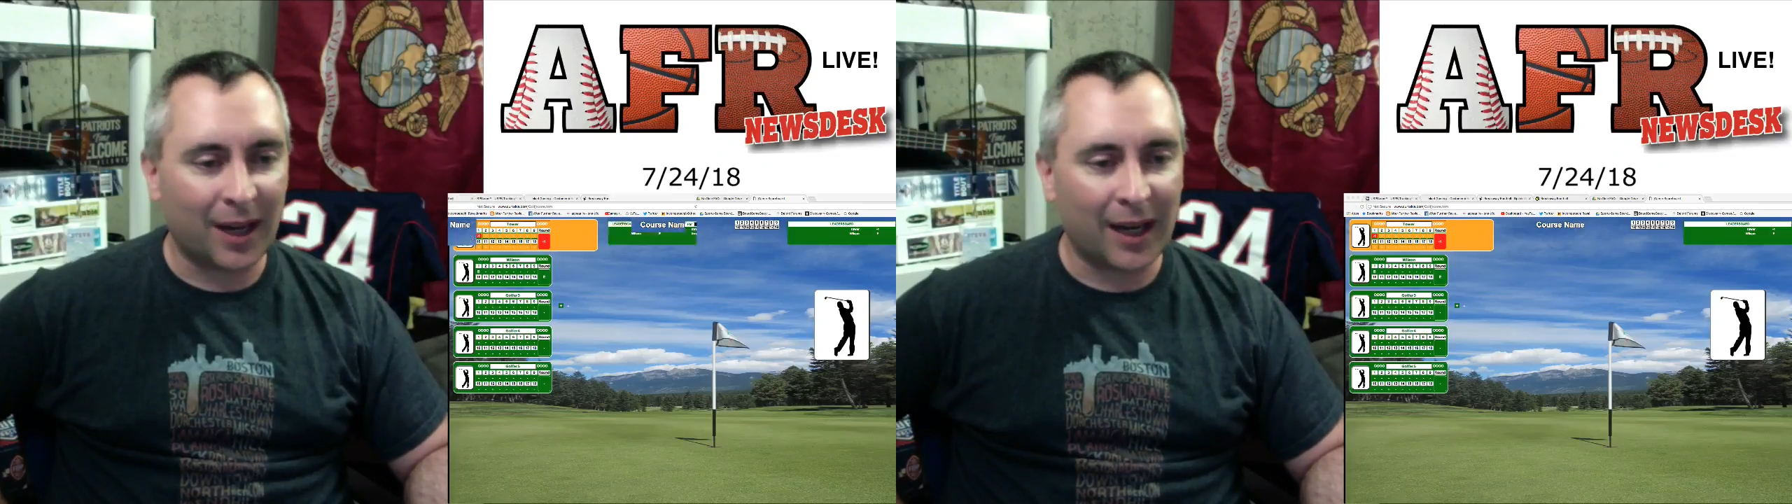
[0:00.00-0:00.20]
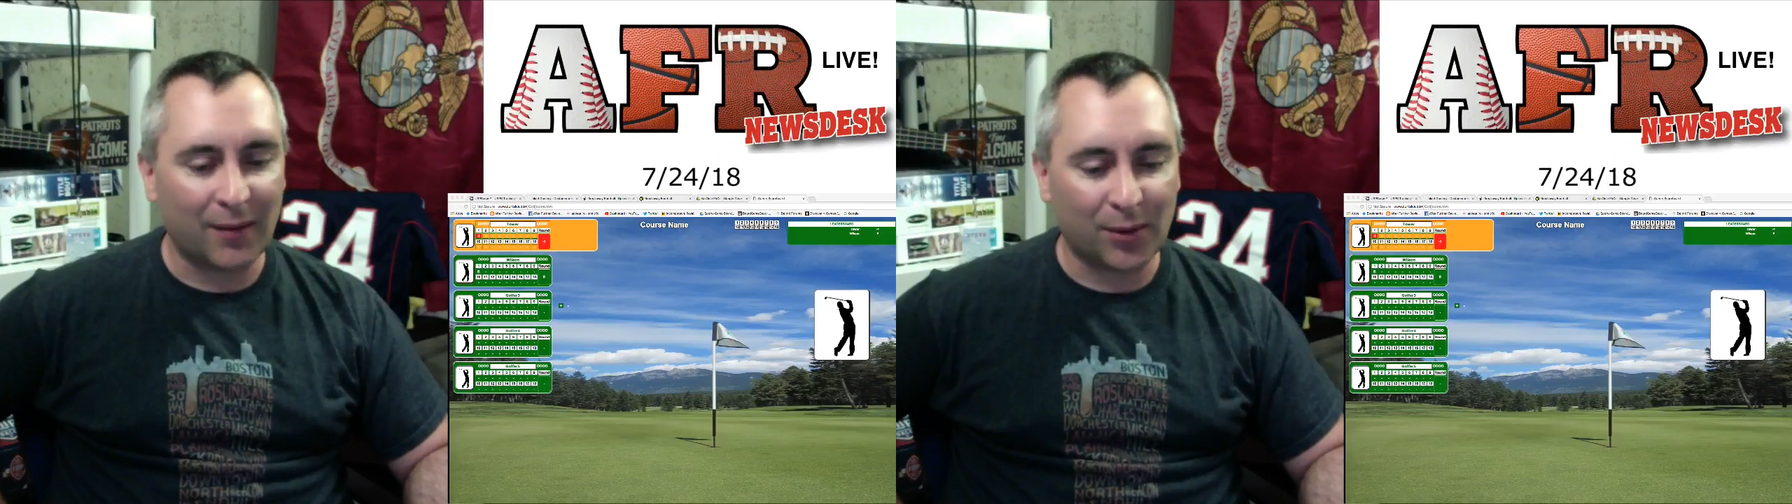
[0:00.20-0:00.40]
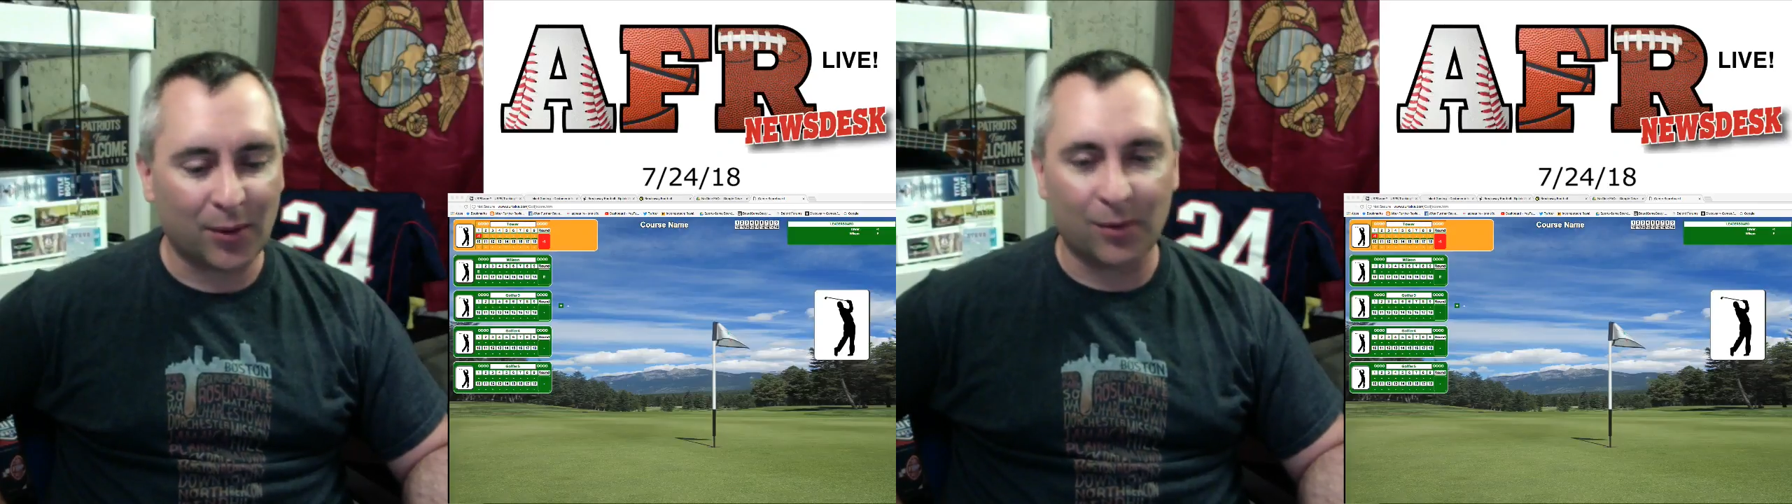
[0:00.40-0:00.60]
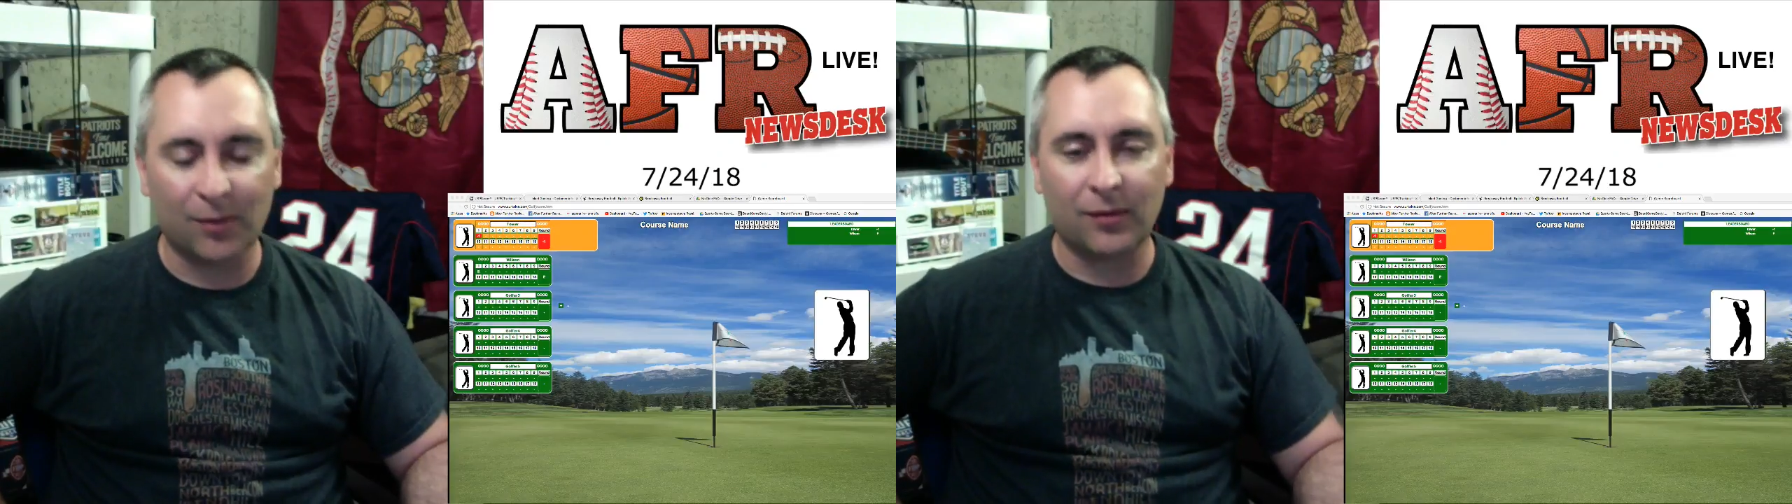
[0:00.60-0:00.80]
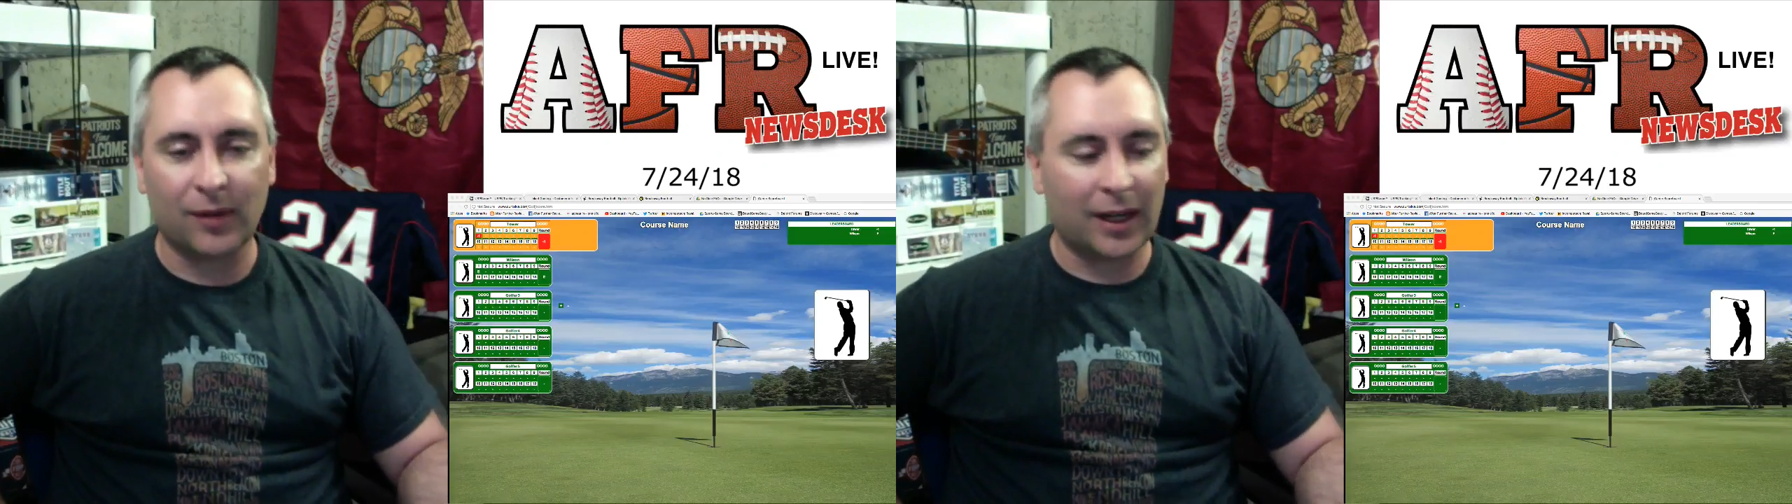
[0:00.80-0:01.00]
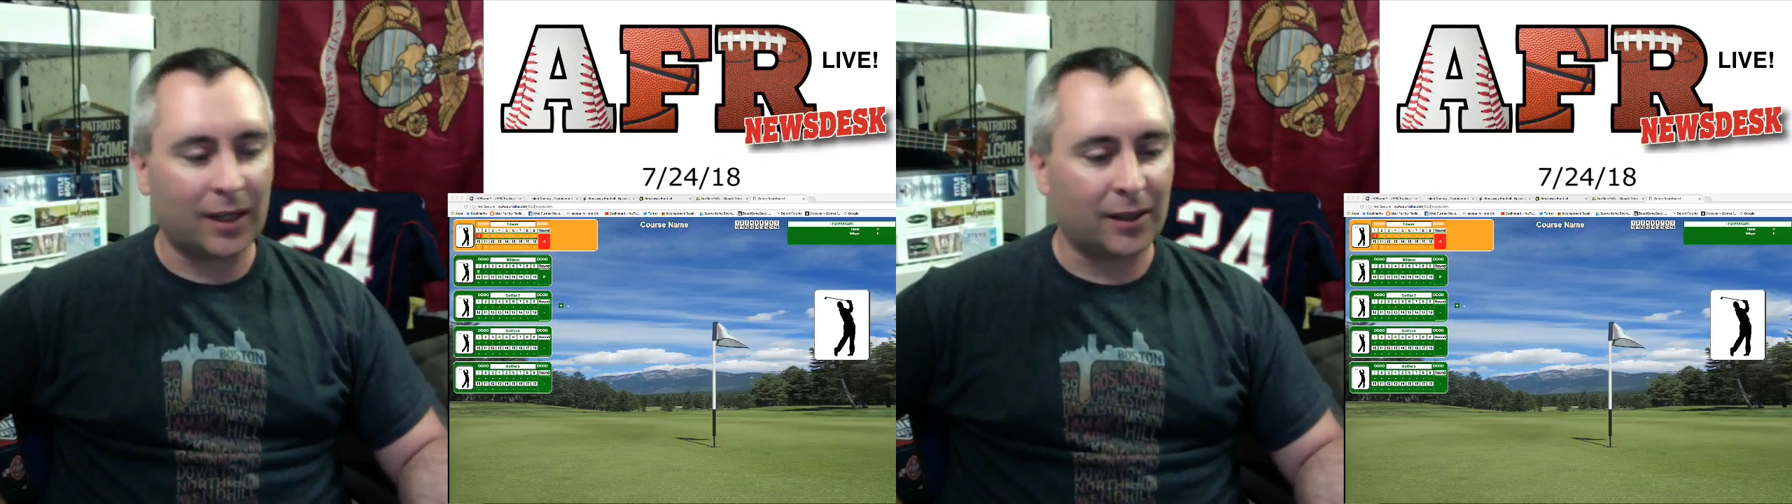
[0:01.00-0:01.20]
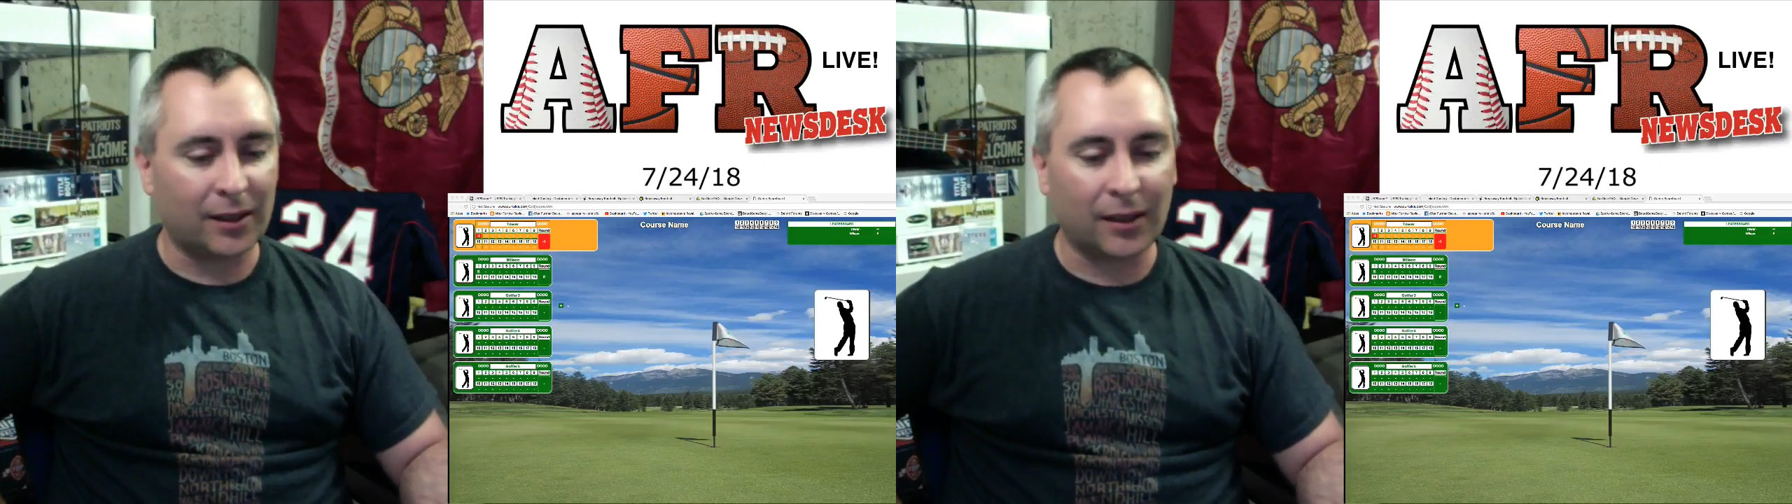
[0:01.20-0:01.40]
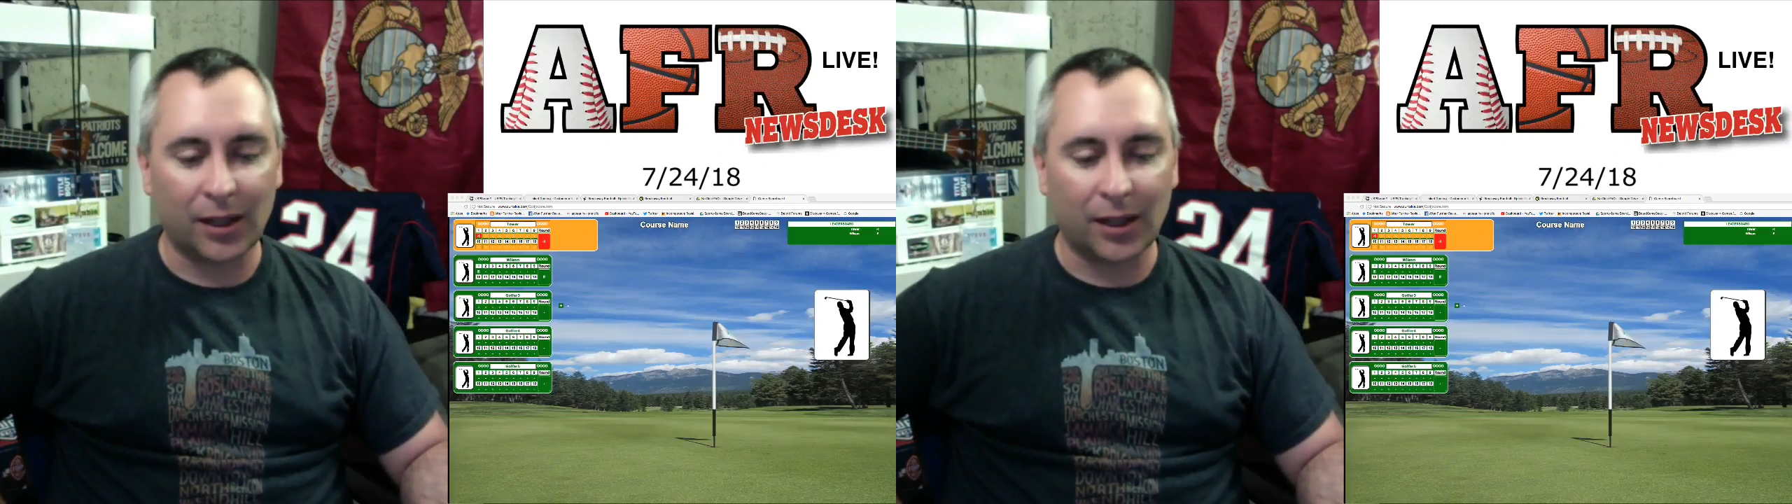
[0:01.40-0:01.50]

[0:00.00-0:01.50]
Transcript: I have sort of a